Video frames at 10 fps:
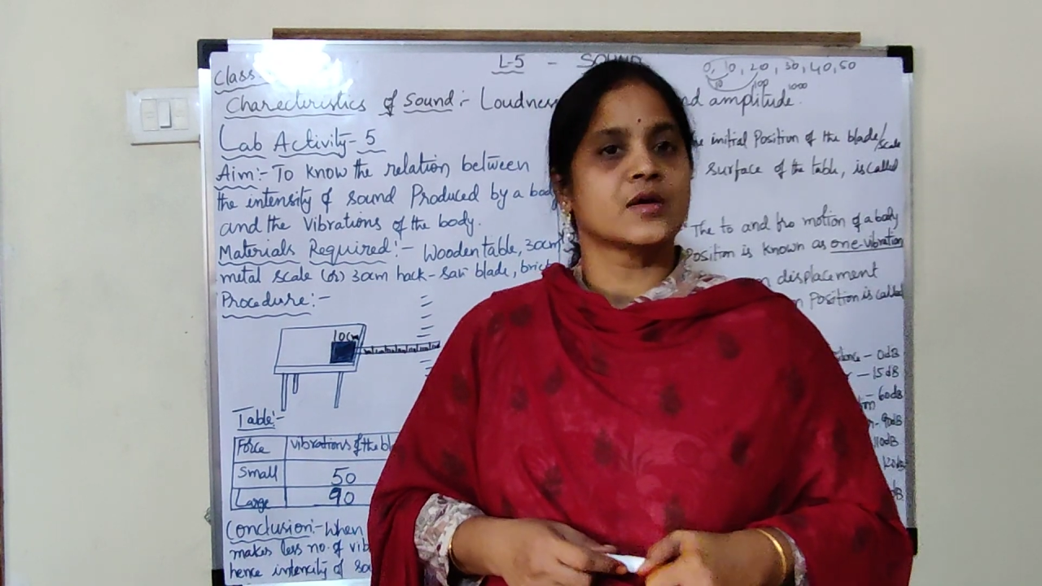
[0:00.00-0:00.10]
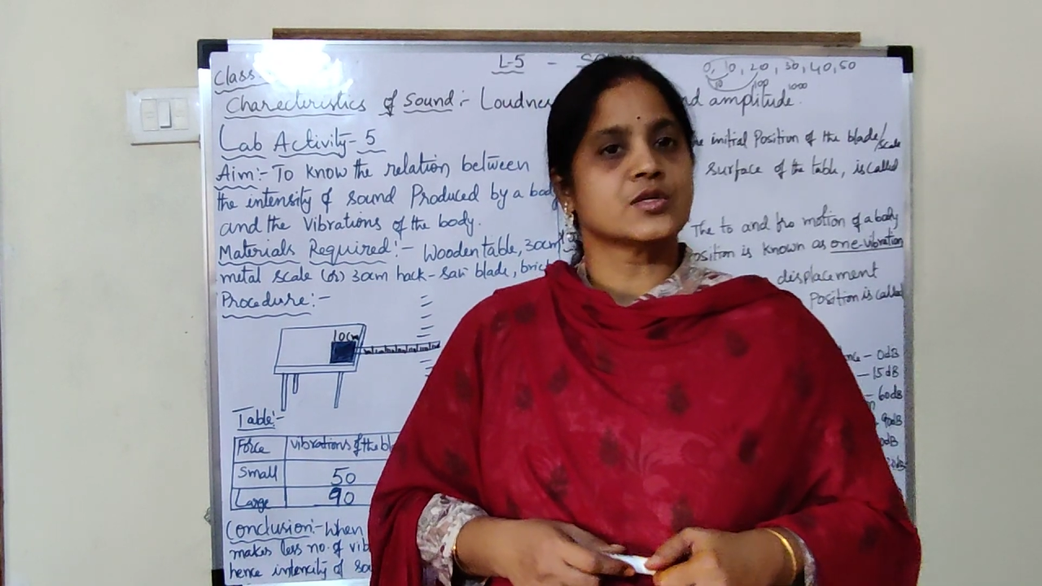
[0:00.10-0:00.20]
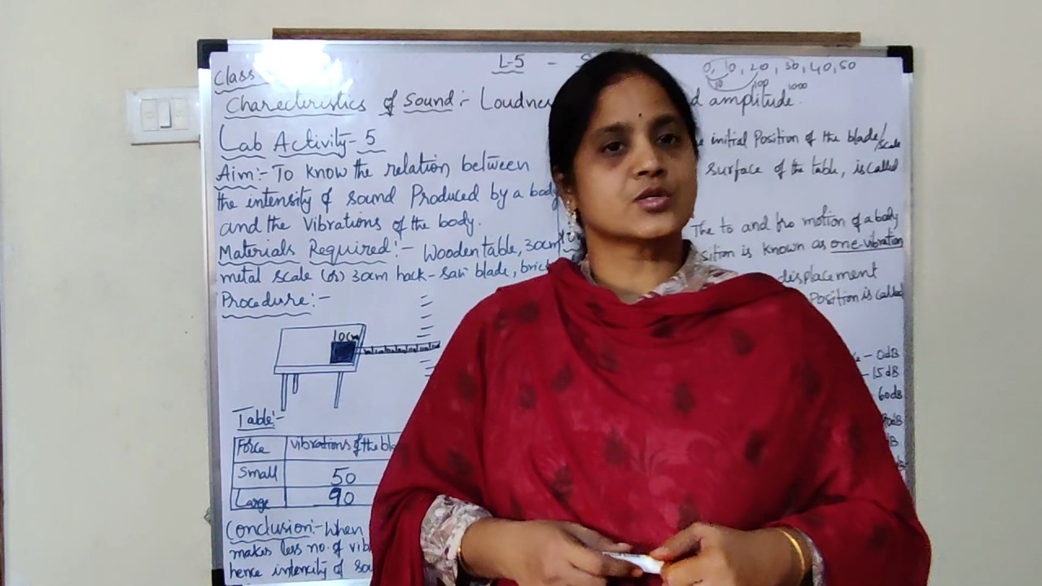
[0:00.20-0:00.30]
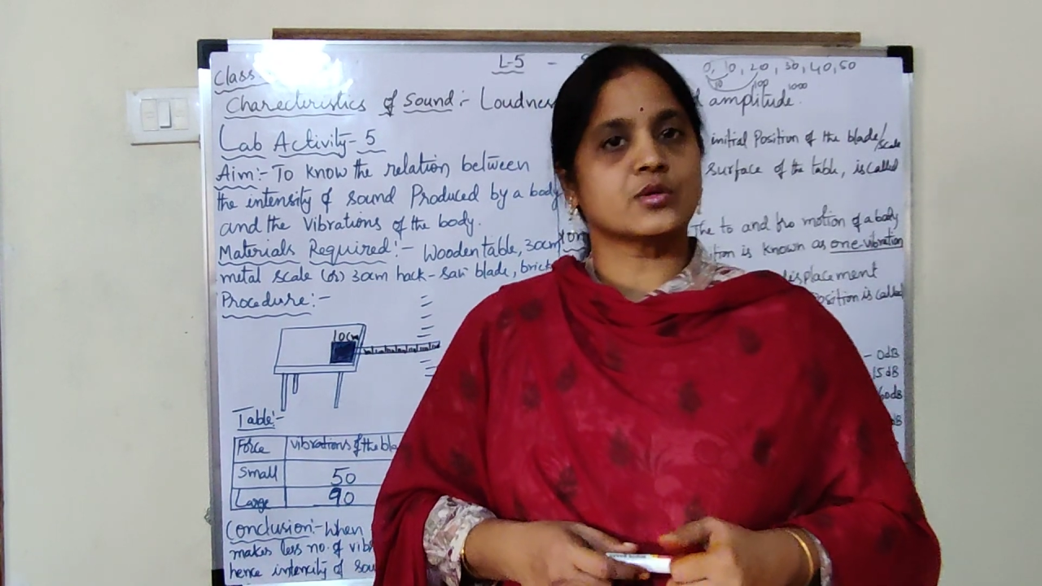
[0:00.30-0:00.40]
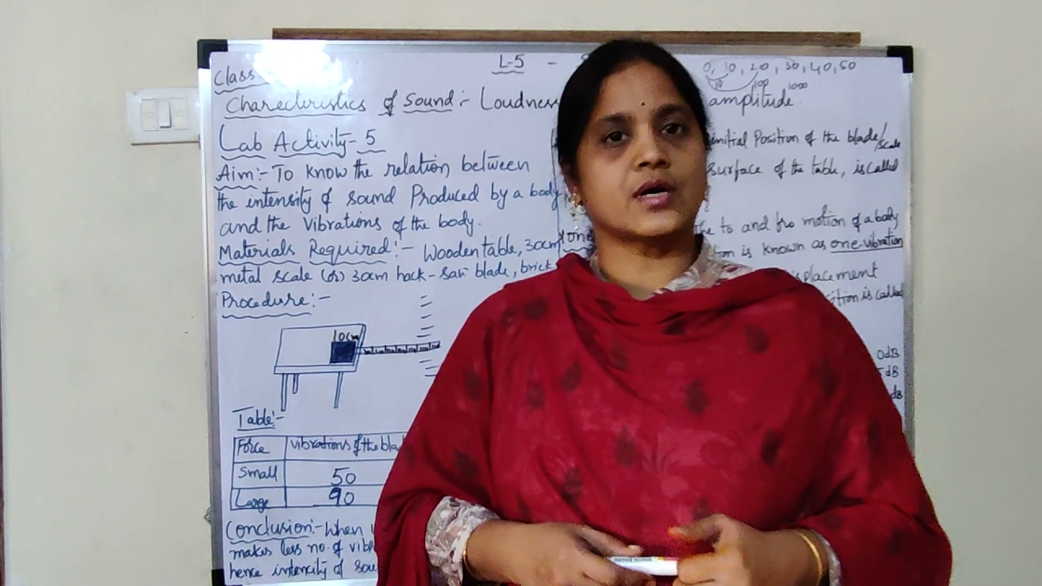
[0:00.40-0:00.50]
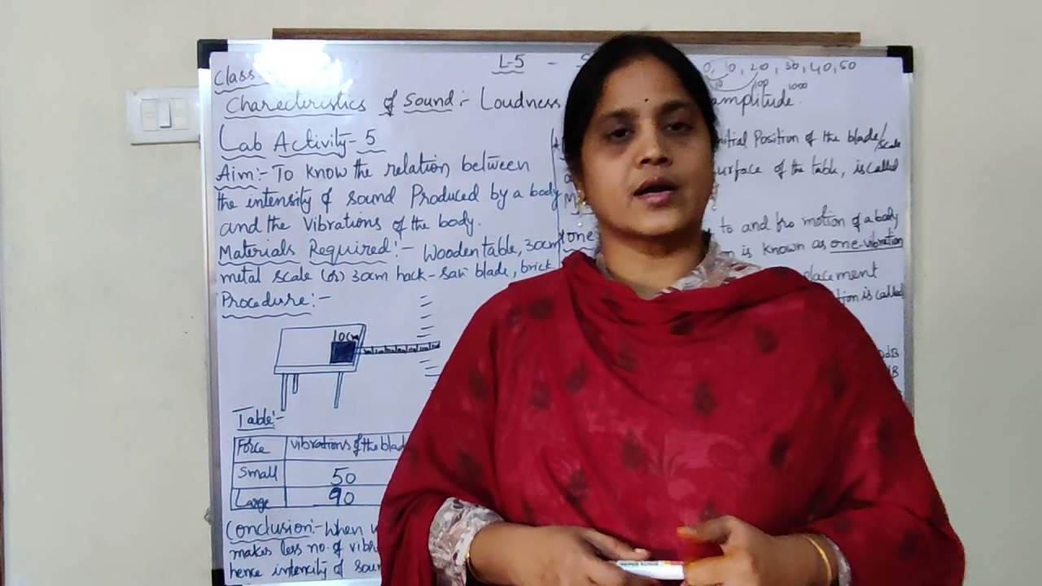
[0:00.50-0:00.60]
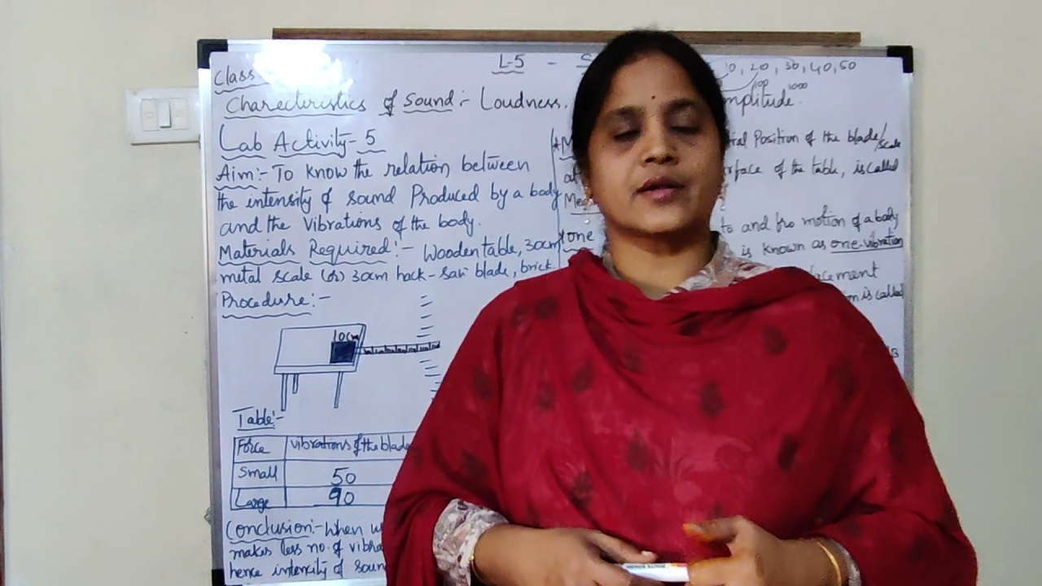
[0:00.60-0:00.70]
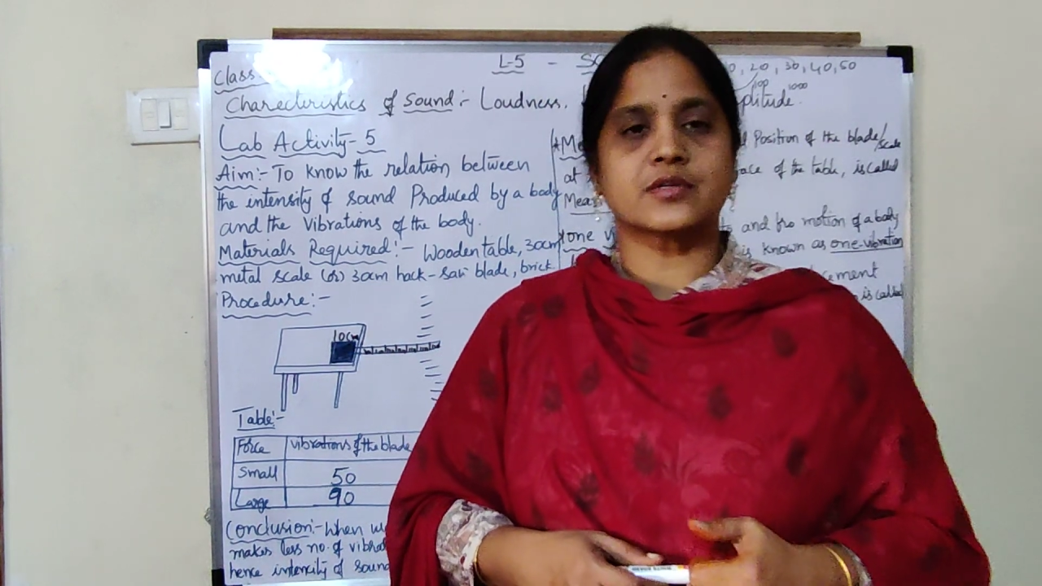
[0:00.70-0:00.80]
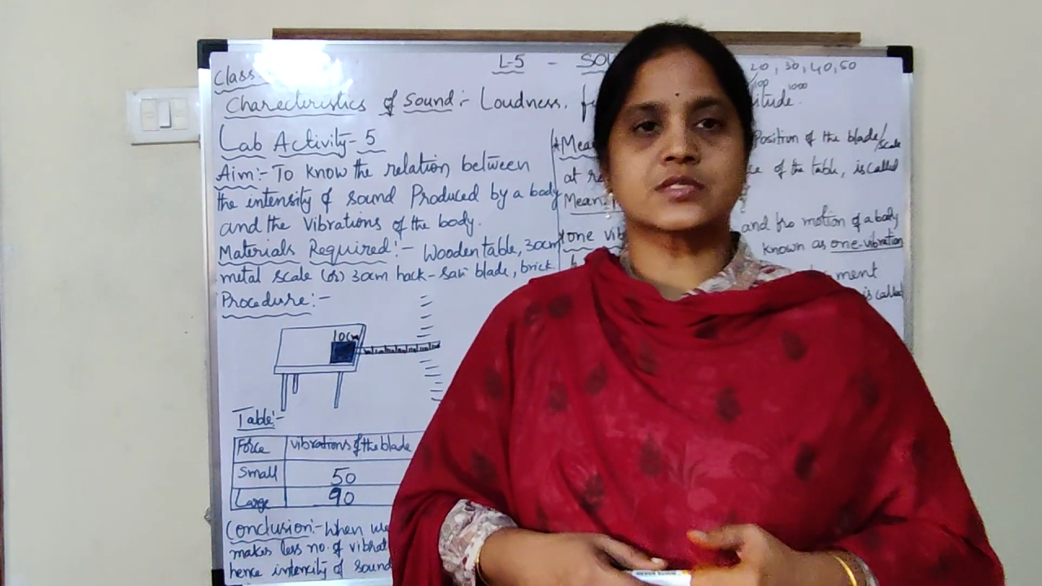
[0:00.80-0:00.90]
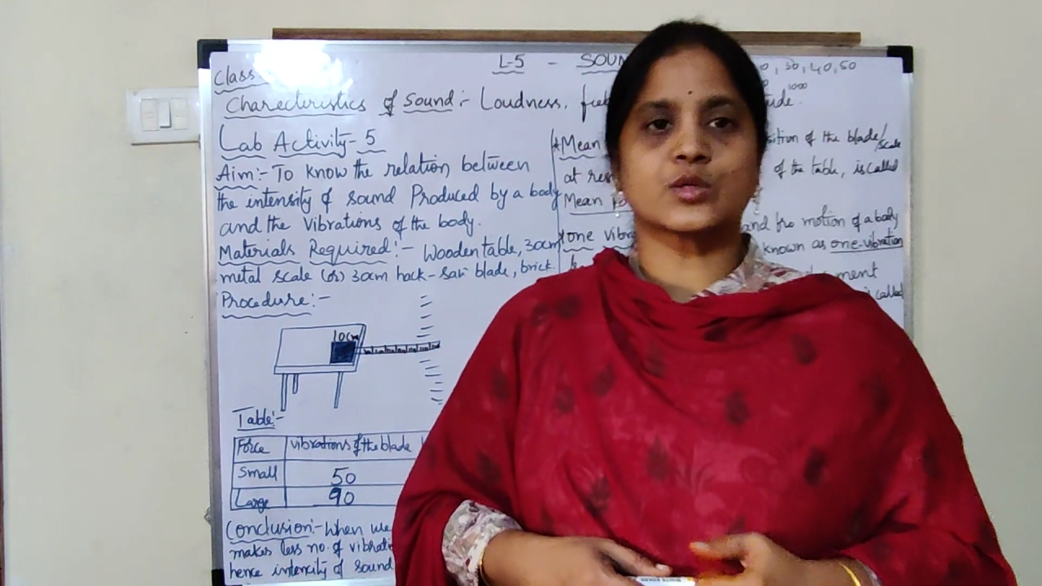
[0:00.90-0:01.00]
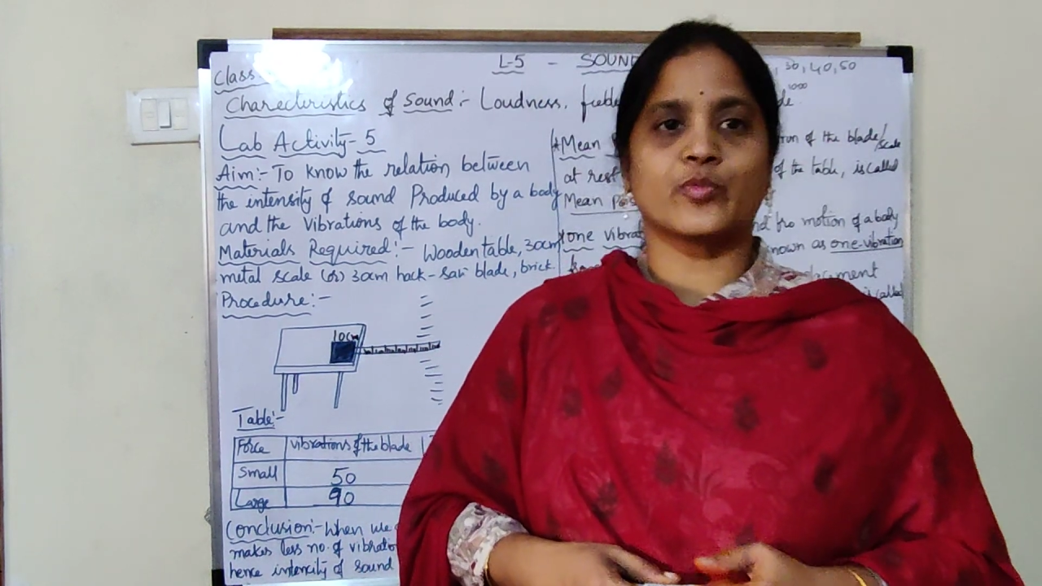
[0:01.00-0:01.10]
so that also